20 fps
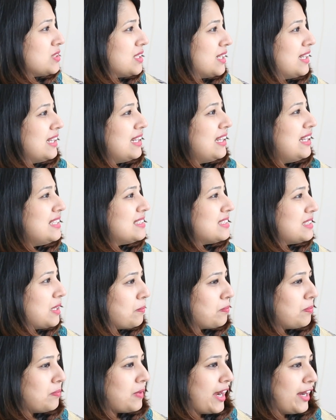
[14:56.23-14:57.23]
suddenly
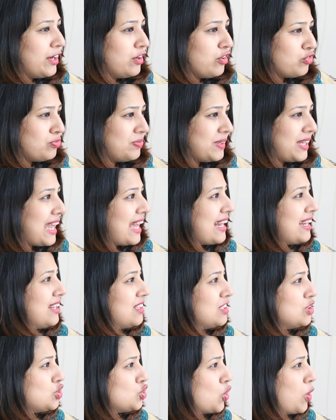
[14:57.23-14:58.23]
some kind of
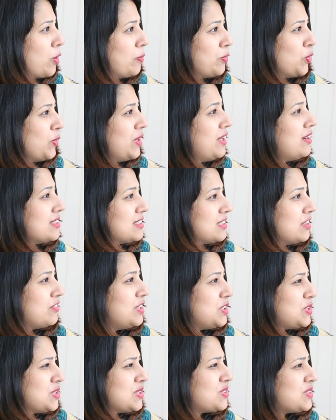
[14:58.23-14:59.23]
mechanical job doing
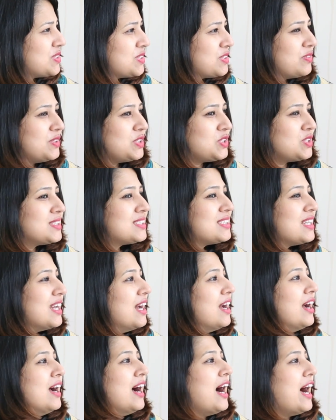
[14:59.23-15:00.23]
reservations,
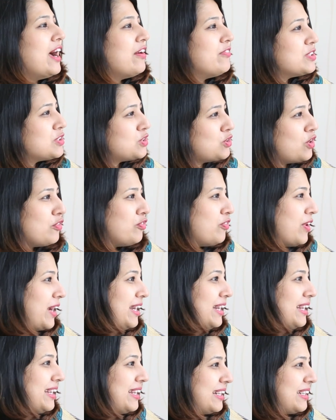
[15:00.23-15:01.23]
I was not
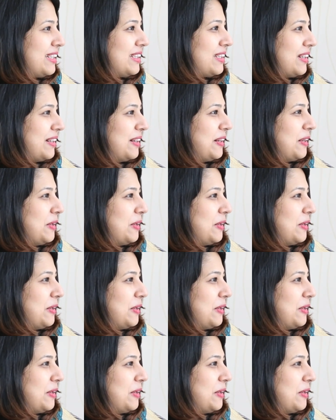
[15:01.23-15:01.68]
finding it